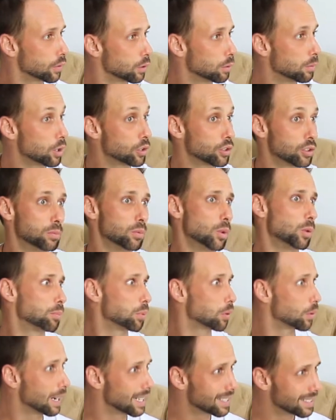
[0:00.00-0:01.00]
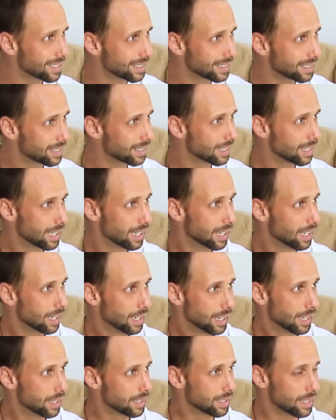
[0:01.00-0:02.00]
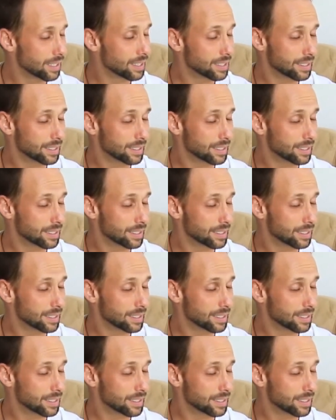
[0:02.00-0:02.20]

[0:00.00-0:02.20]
your emotions, more present. It's